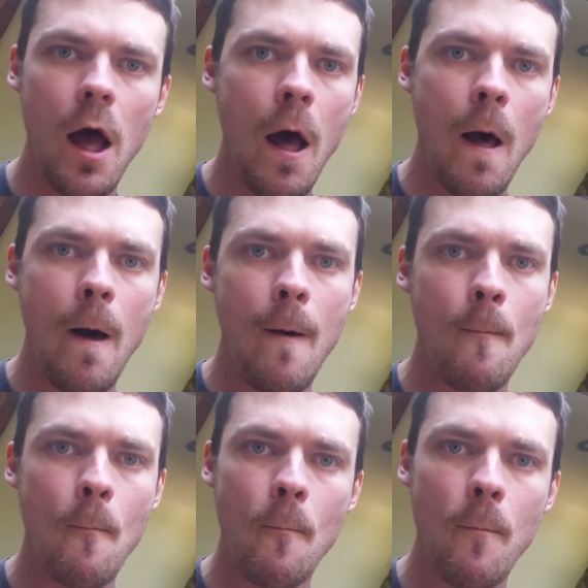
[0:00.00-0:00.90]

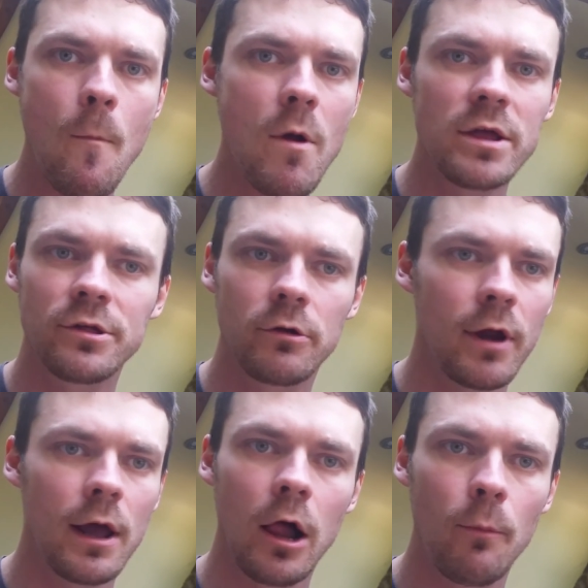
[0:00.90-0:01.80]
It's a
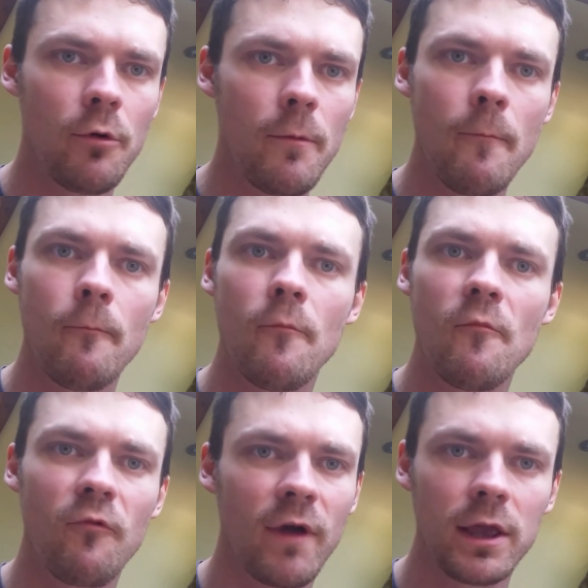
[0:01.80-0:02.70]
great album.
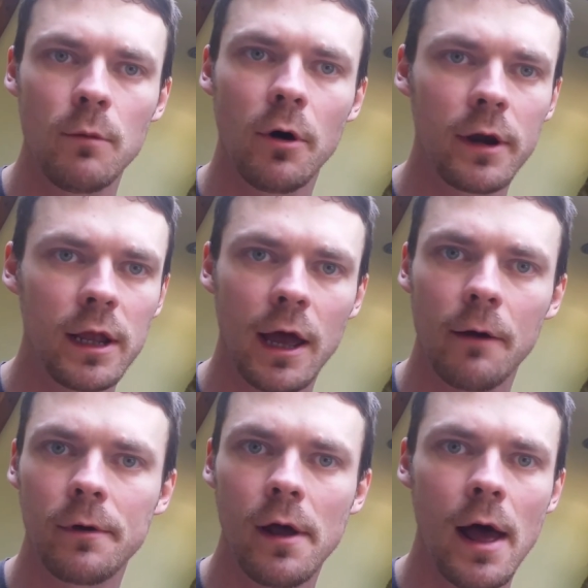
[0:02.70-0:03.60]
Thank you, Body
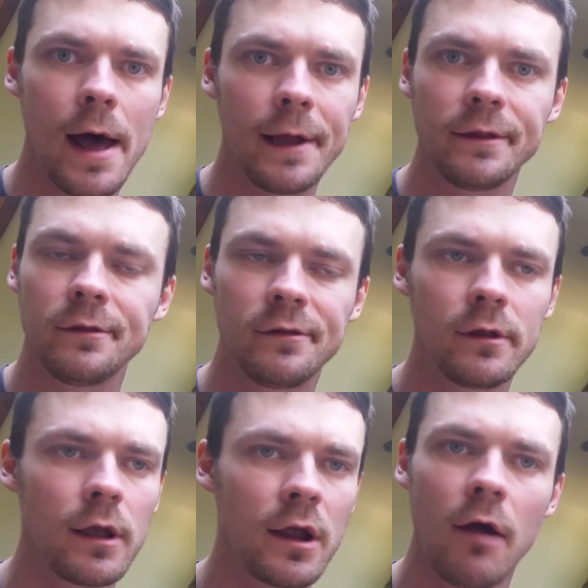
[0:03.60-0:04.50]
Count,
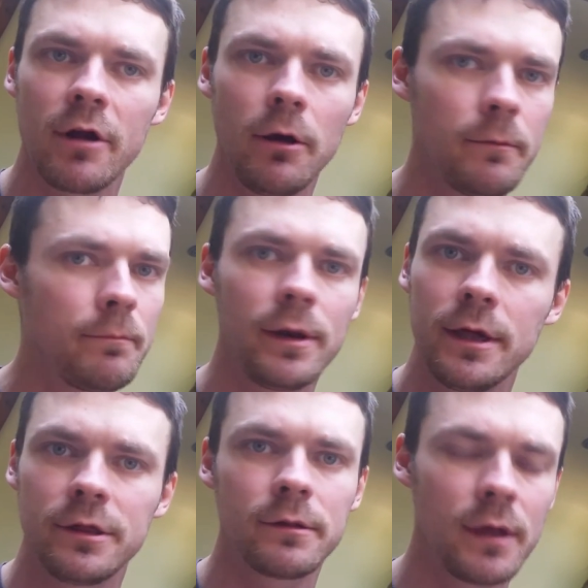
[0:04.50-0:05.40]
and carry on.
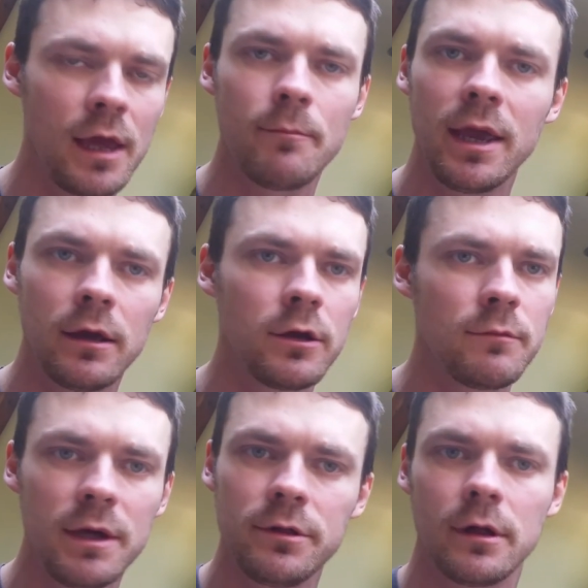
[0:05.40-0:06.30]
Please keep making good
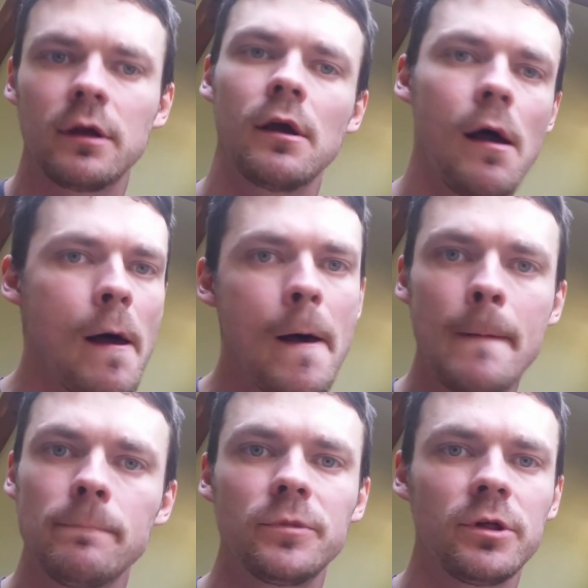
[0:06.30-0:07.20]
music.
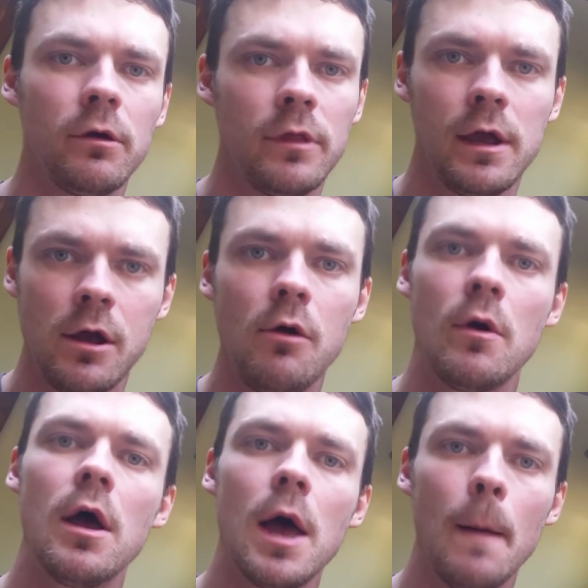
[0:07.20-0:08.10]
So there you go.
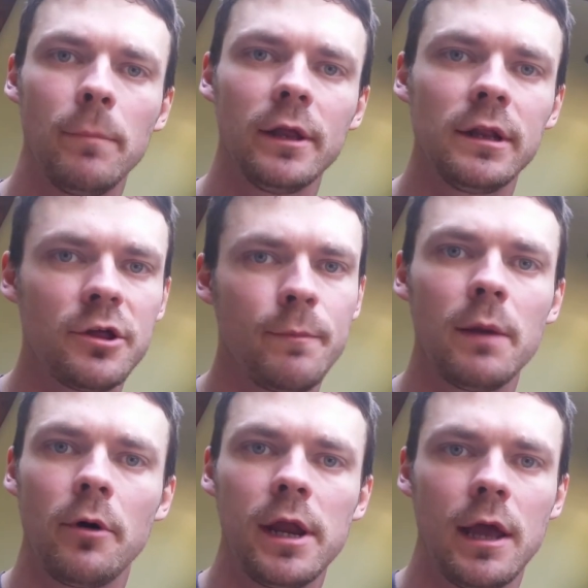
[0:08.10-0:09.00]
Bloodlust by
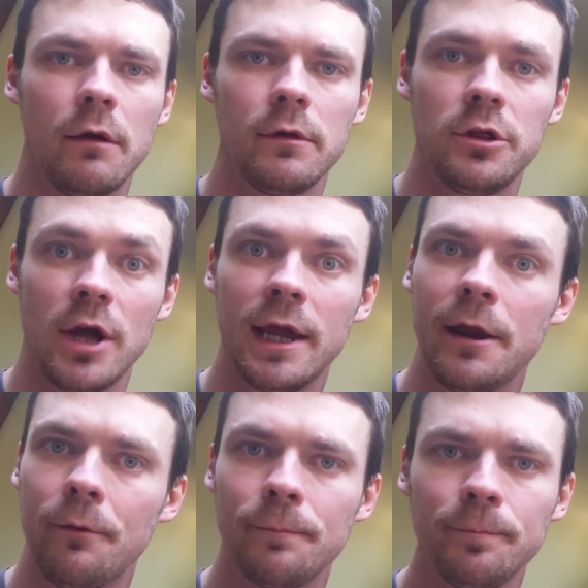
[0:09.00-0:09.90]
Body Count. Check it out.